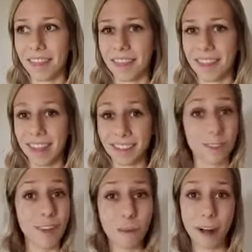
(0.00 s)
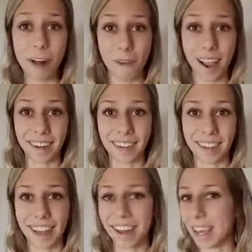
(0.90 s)
that's a snowball effect,
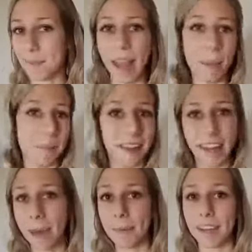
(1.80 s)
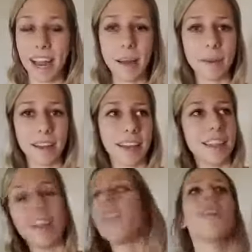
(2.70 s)
and it keeps happening and happening and happening.
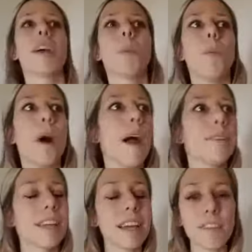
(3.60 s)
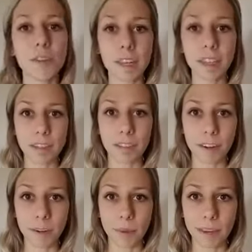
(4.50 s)
And then they're like, why was I even doing this in the
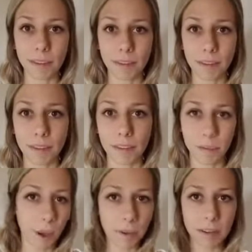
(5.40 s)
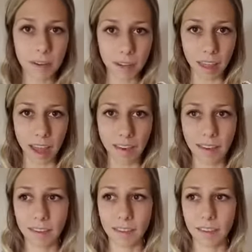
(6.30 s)
first place? Why was I doing that?
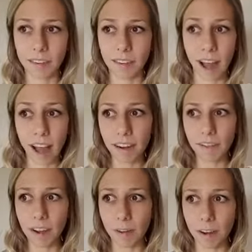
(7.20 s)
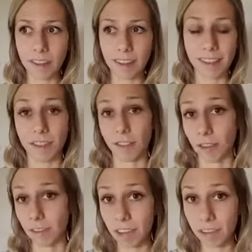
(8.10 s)
I don't even know. And is it
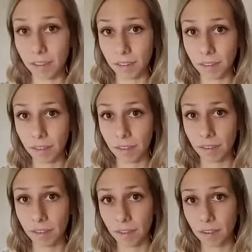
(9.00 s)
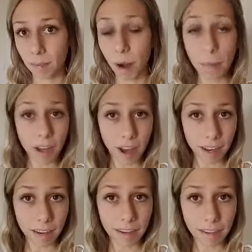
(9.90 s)
serving you? Probably
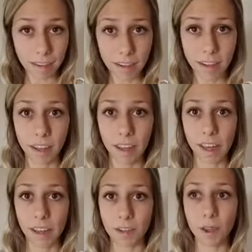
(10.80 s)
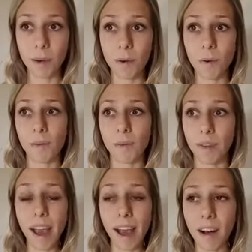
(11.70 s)
not. So
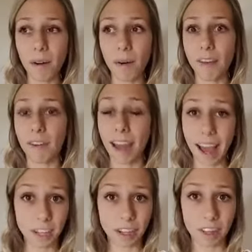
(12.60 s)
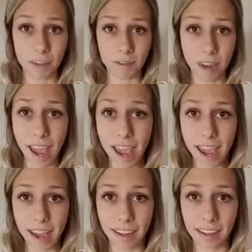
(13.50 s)
now every action that you
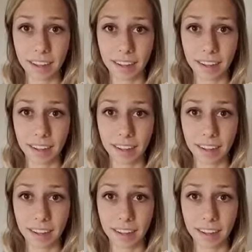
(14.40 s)
take